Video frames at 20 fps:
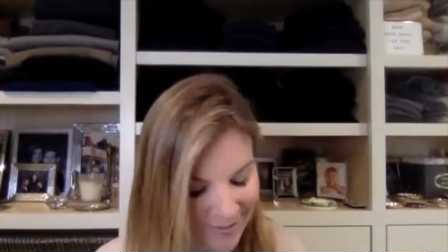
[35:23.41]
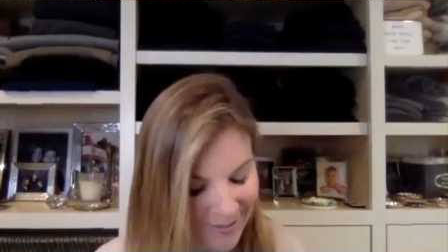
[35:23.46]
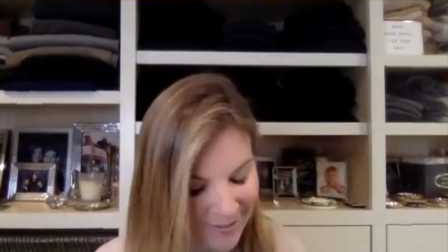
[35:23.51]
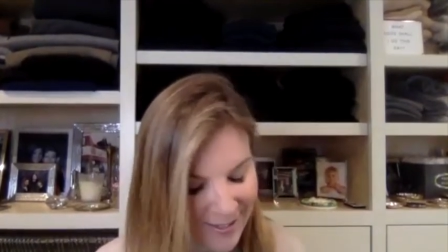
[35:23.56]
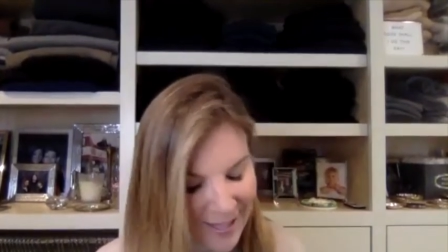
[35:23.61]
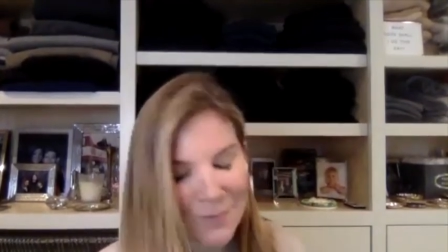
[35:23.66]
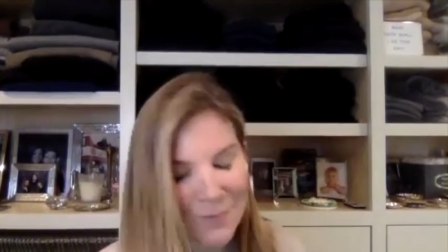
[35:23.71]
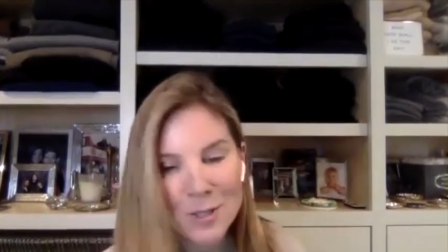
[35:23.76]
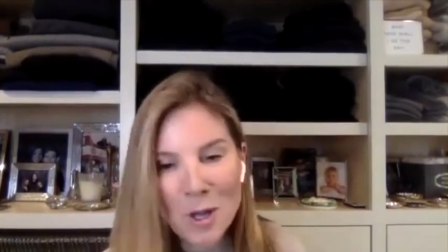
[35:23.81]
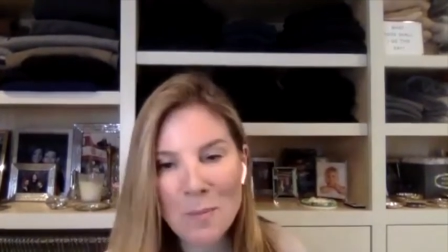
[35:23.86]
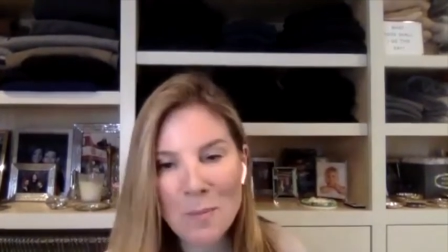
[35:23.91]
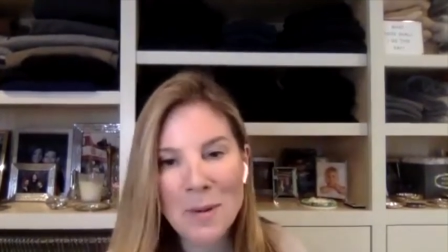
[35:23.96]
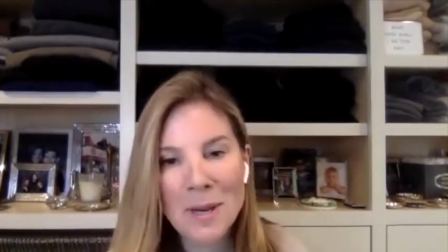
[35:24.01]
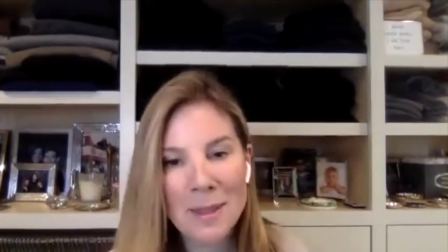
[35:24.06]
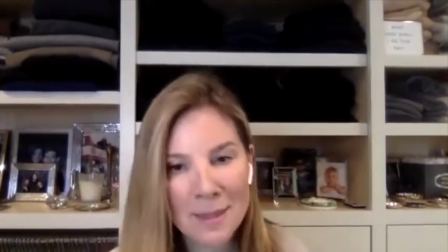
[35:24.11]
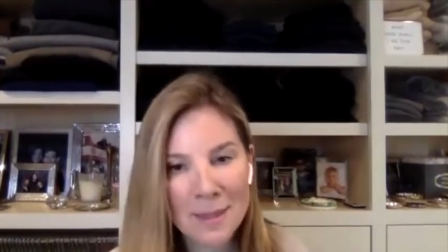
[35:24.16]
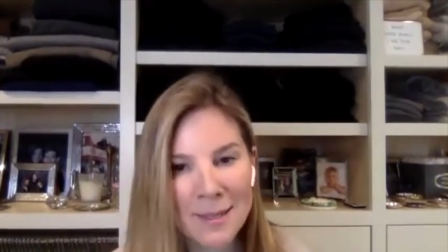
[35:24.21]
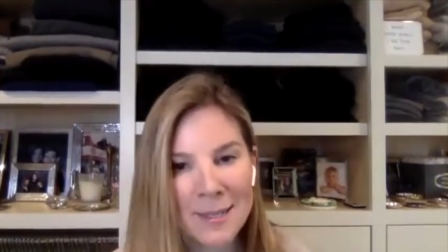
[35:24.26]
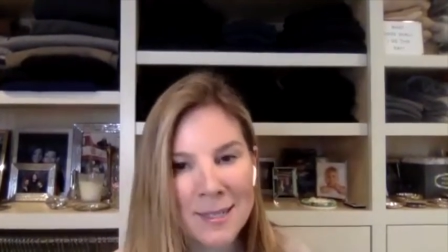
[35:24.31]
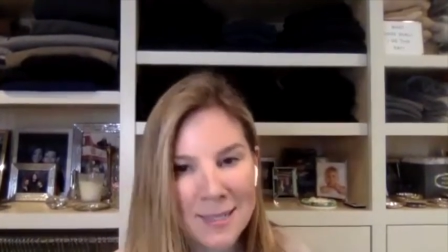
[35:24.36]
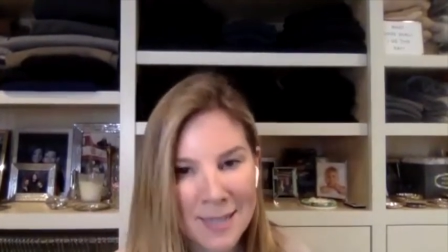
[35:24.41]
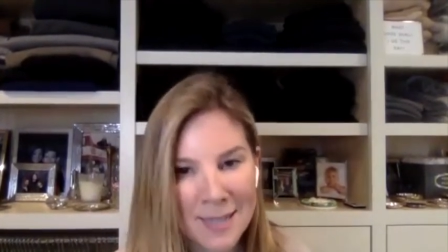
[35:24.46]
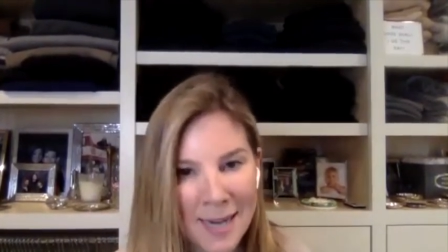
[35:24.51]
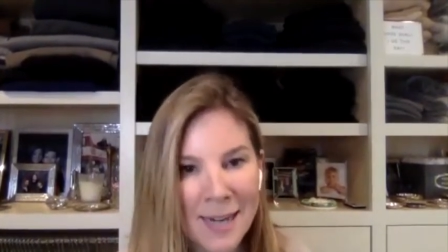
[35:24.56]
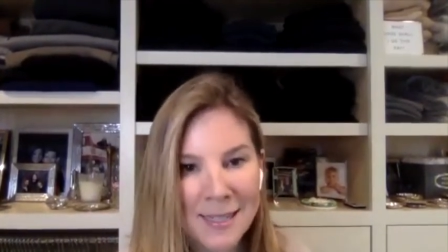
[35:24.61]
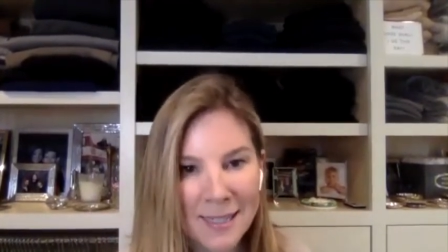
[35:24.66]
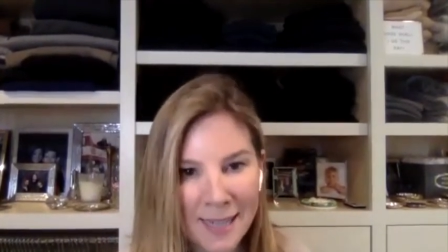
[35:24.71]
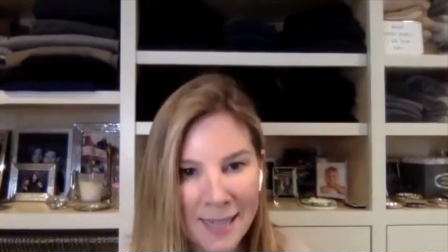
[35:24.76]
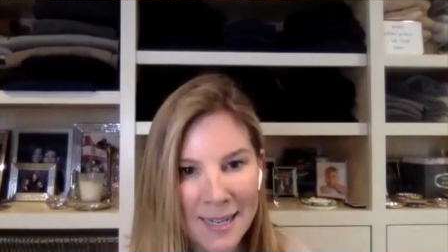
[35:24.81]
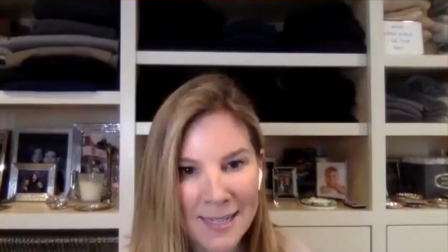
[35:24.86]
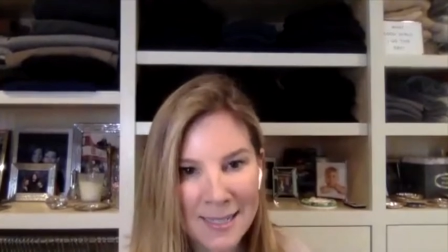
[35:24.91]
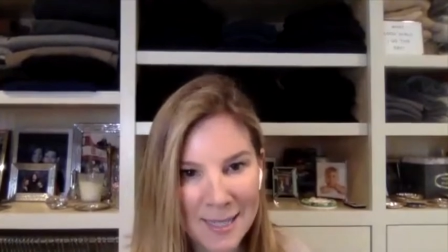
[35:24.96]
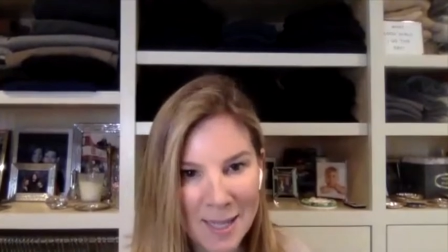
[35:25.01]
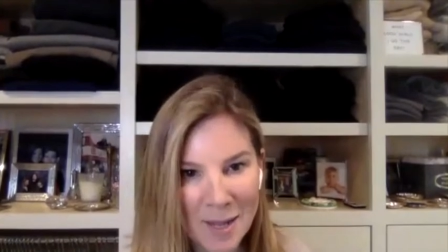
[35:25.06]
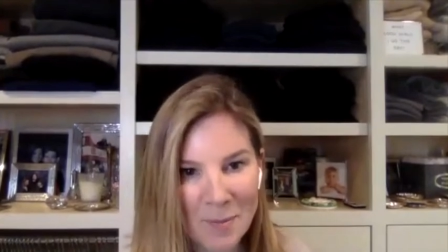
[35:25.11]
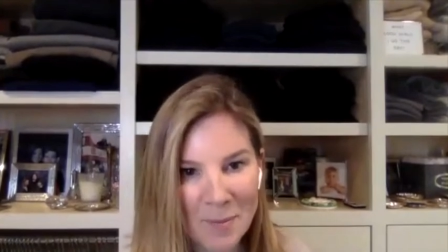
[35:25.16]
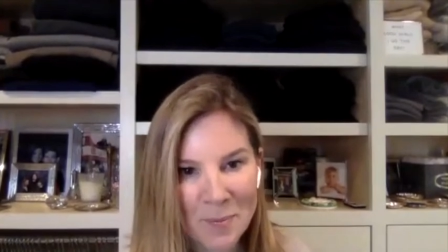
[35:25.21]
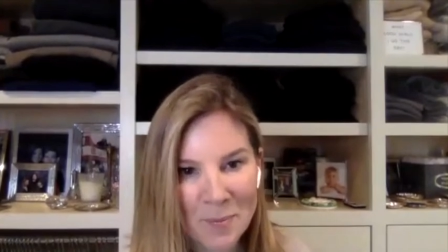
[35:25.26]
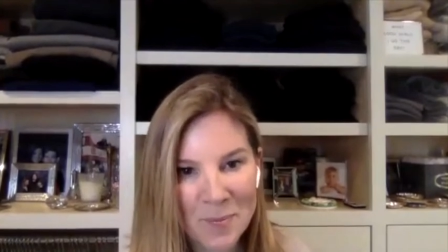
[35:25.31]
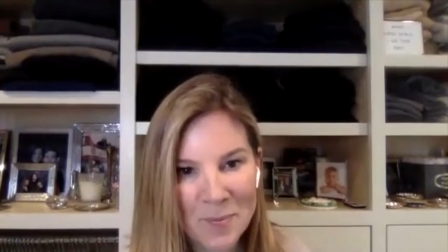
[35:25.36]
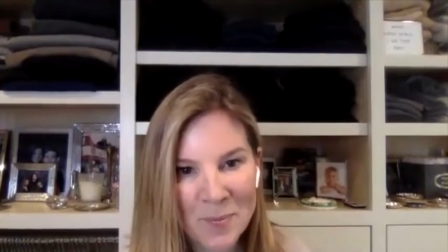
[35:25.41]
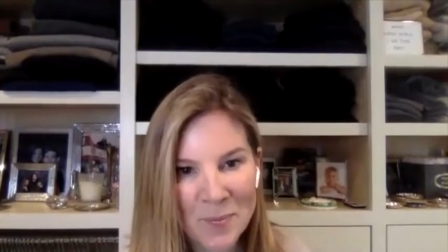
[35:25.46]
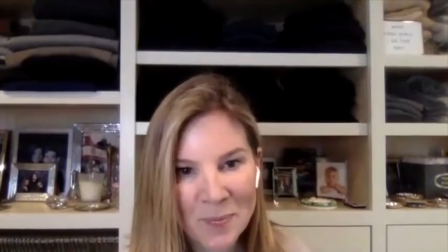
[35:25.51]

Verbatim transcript: they have so many things stacked against them.